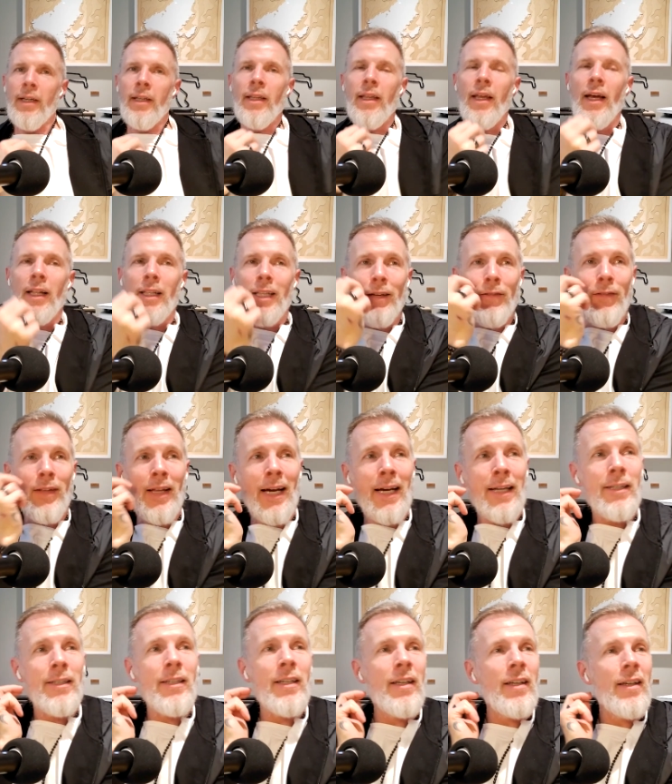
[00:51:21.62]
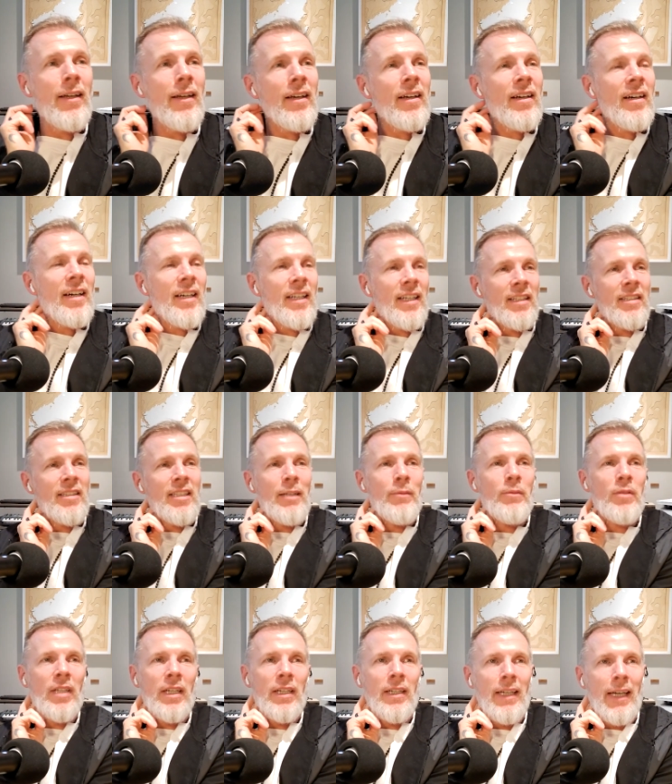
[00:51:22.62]
I love that. And it
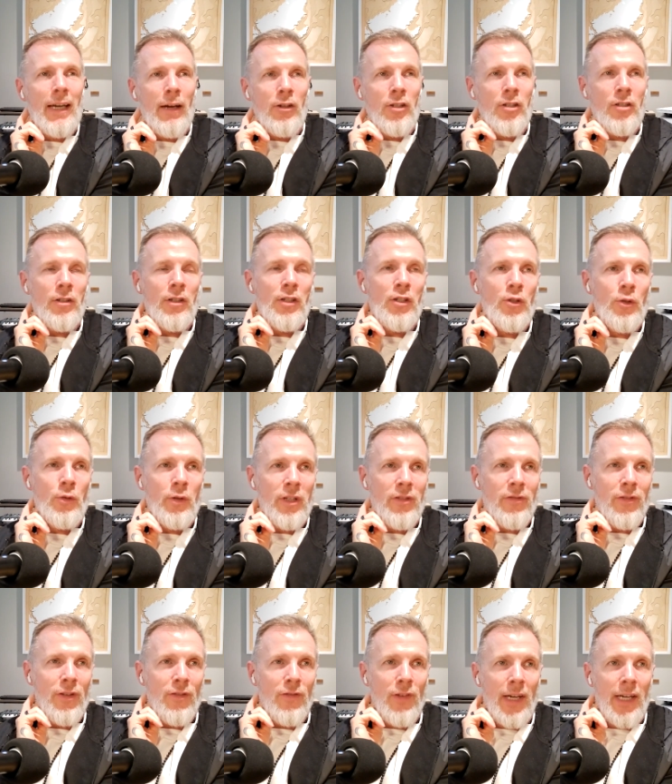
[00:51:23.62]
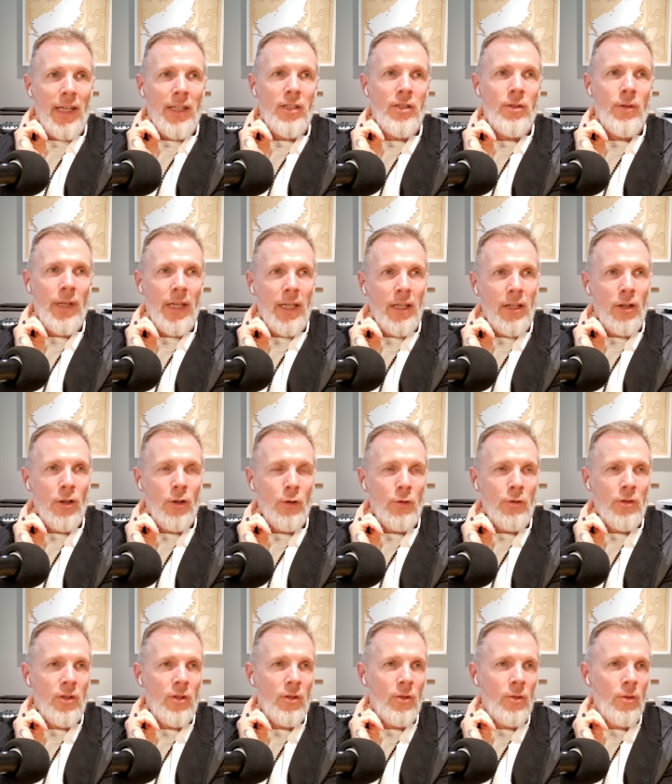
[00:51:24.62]
seems like counterintuitive advice, right? Go
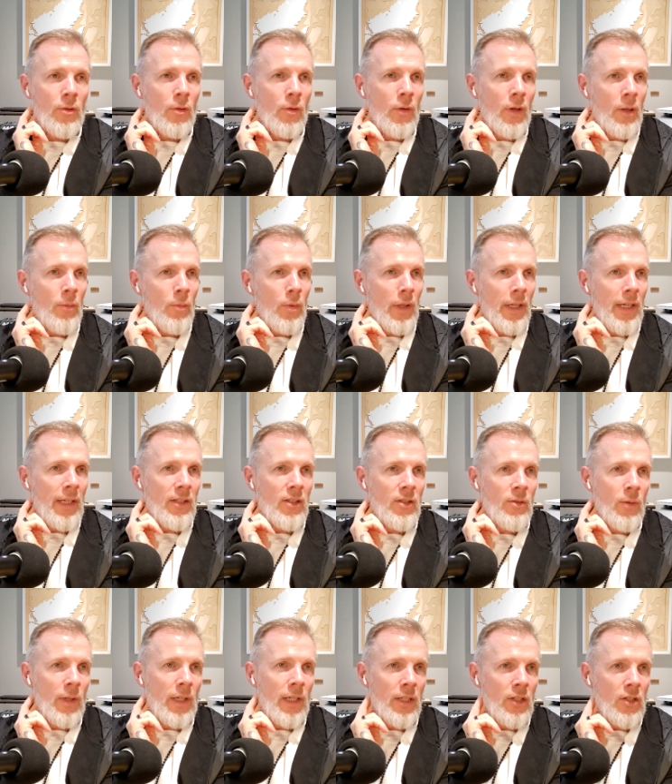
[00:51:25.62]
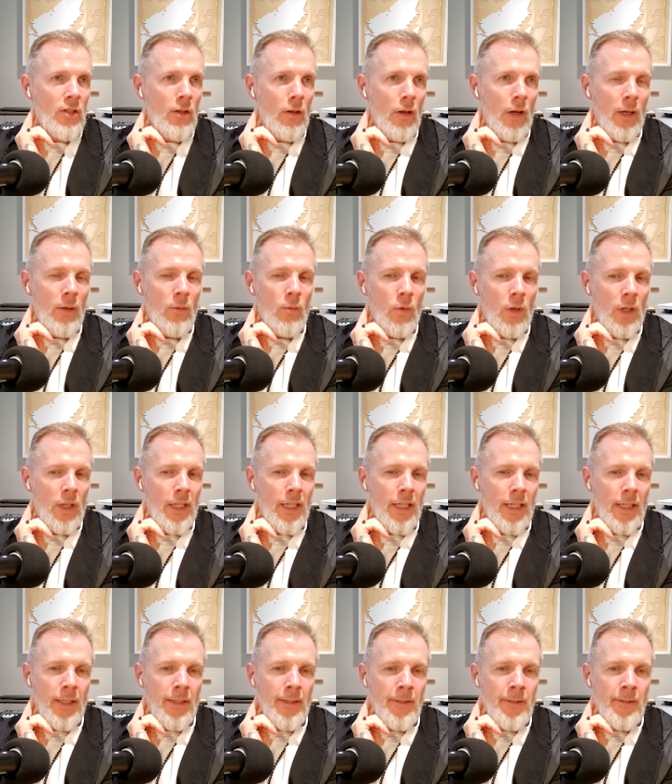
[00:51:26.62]
to a place where it's not
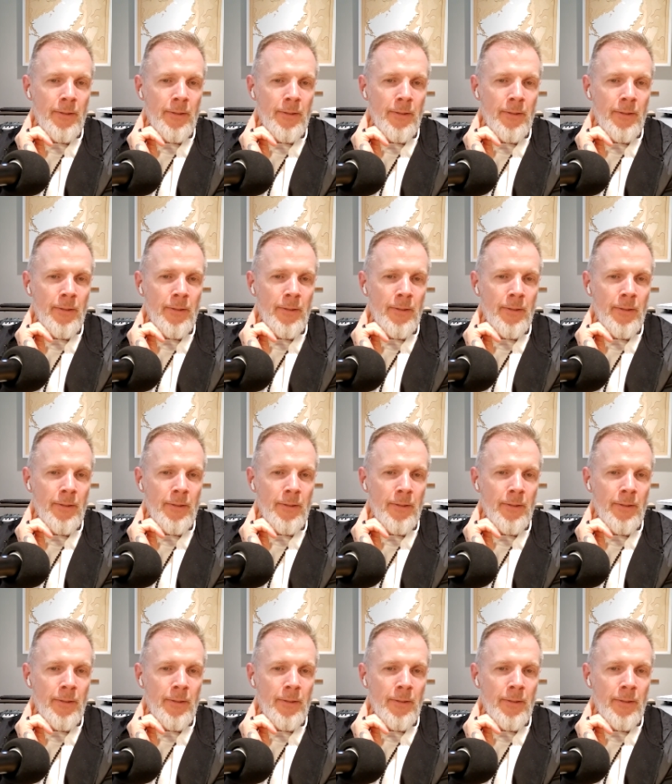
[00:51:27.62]
working.